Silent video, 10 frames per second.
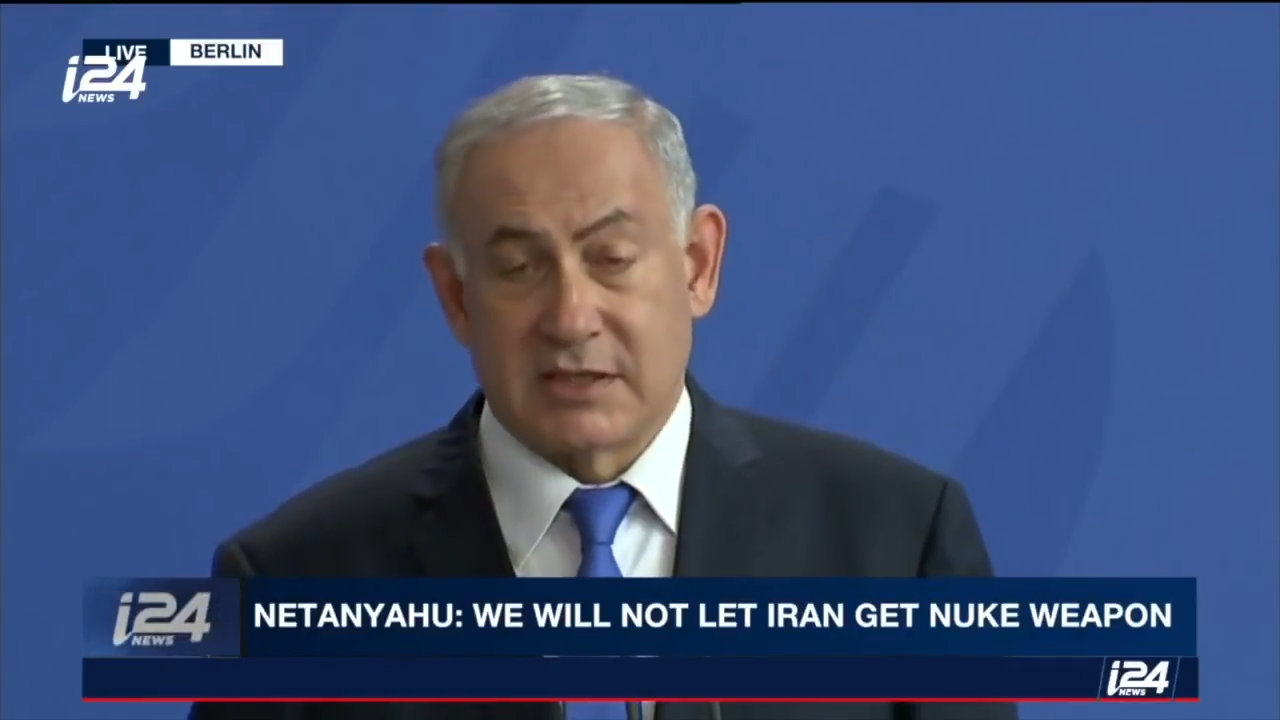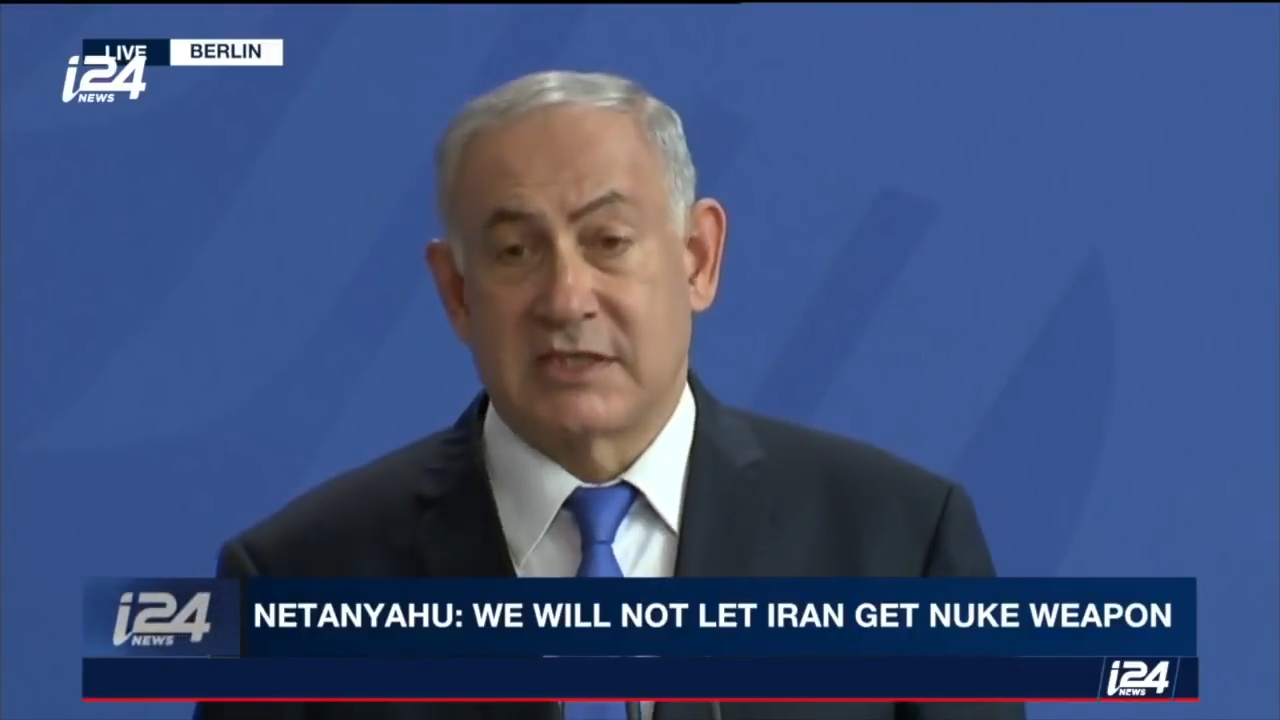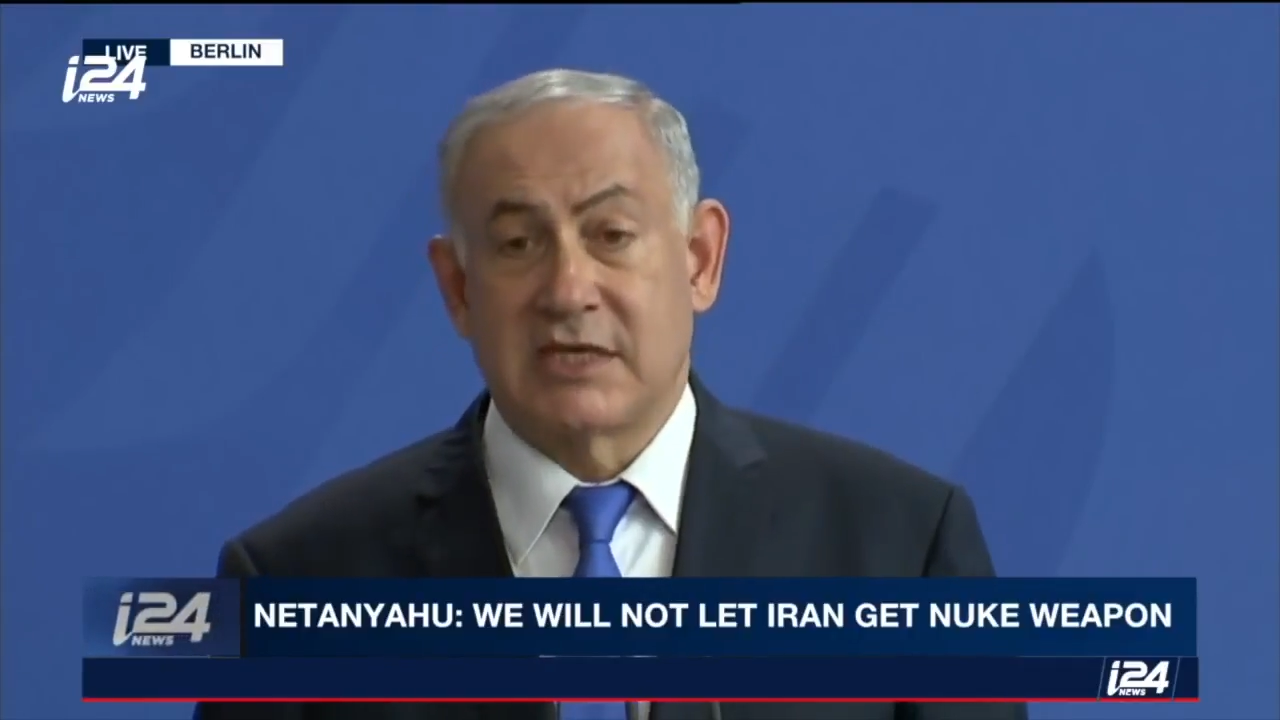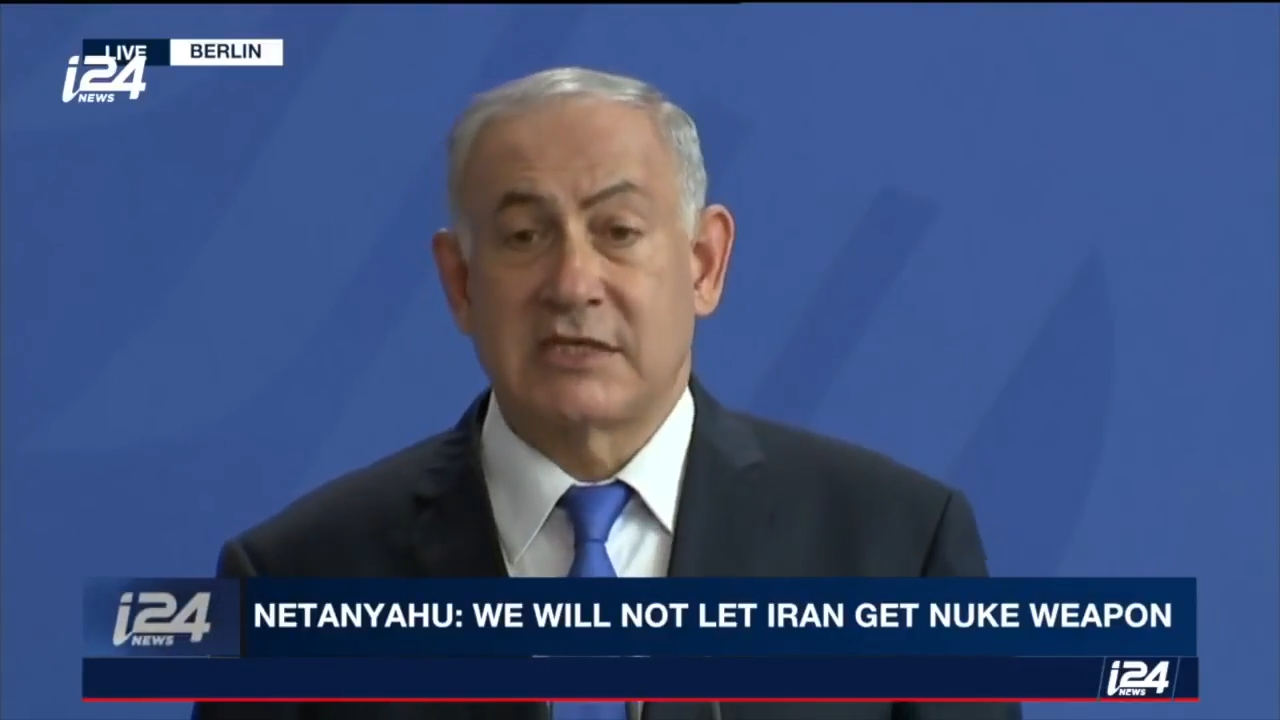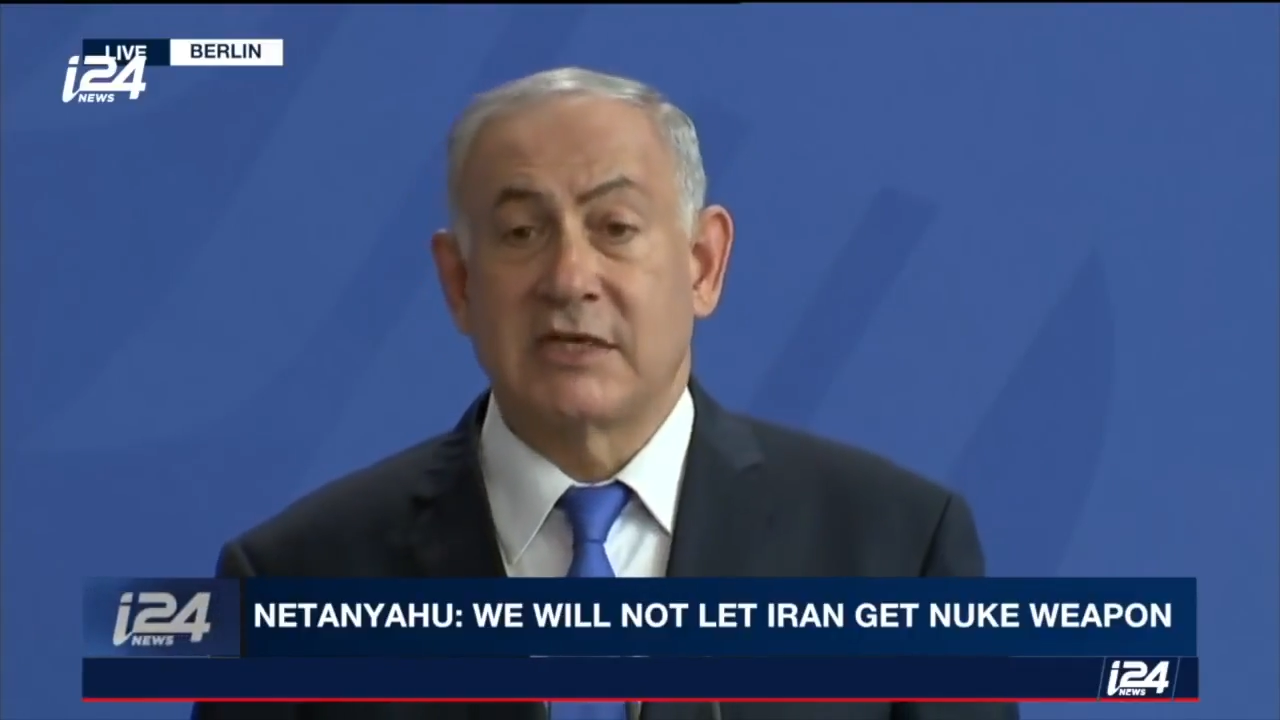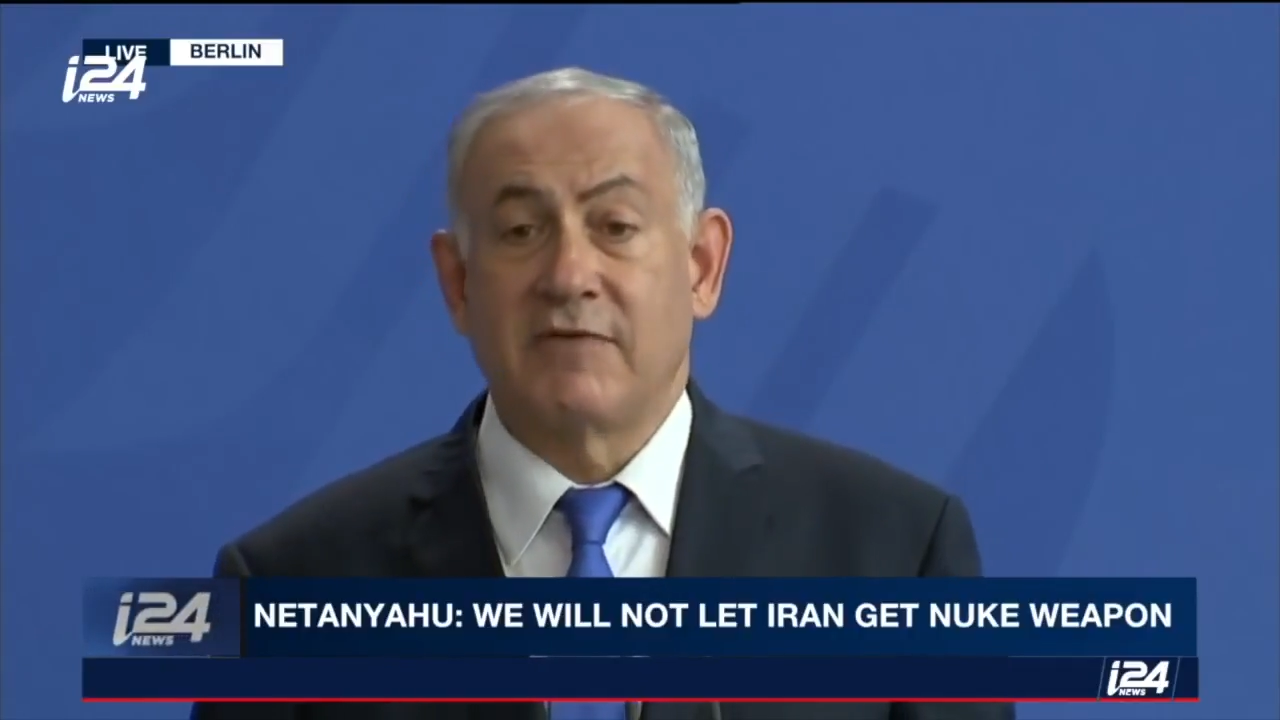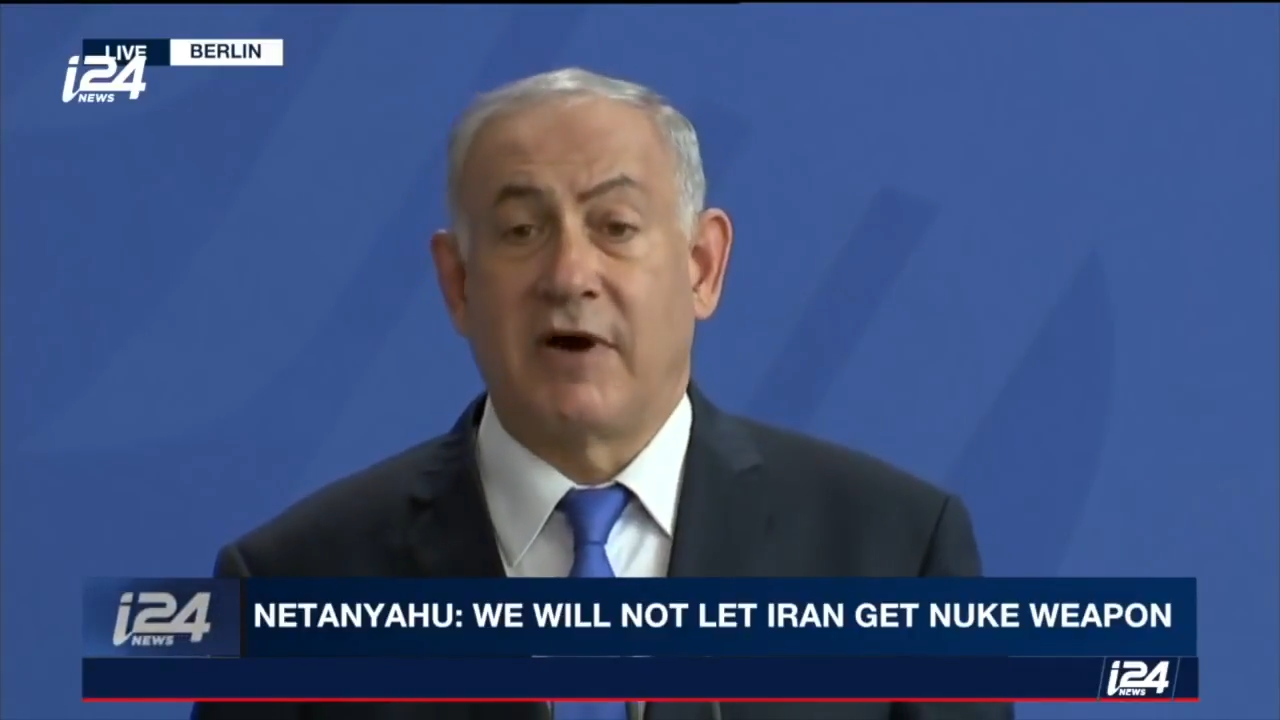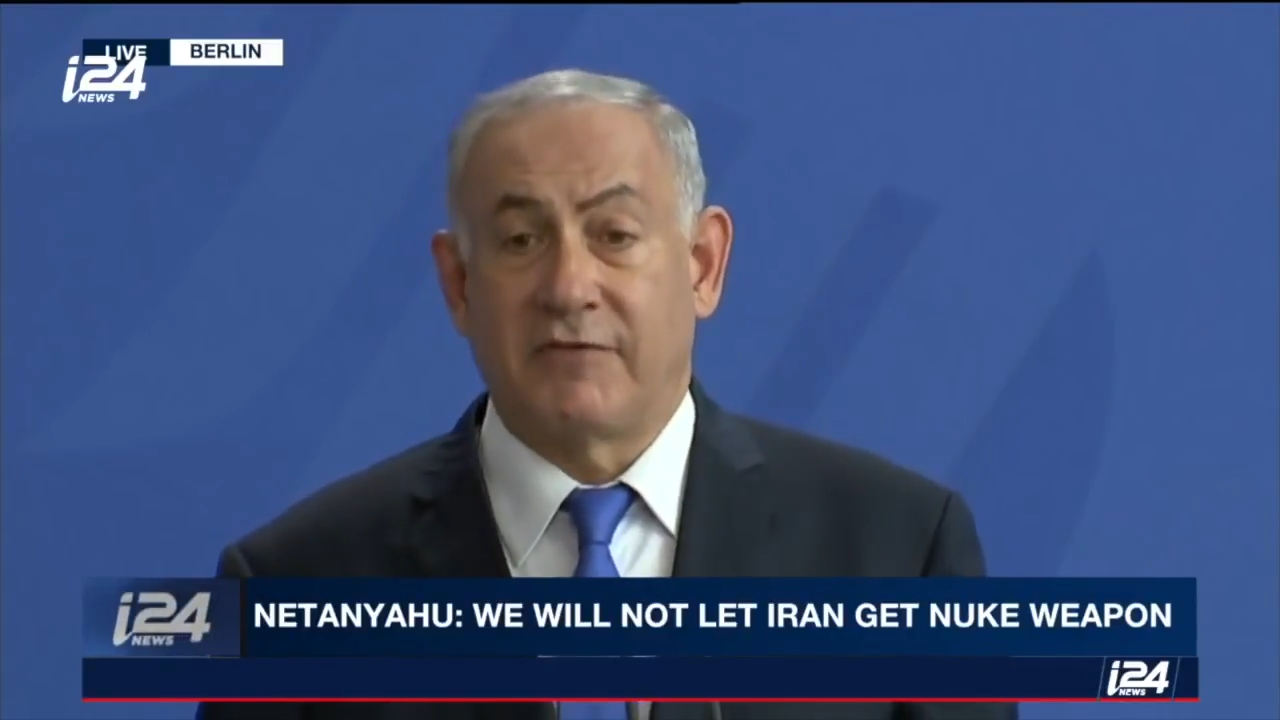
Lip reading: successive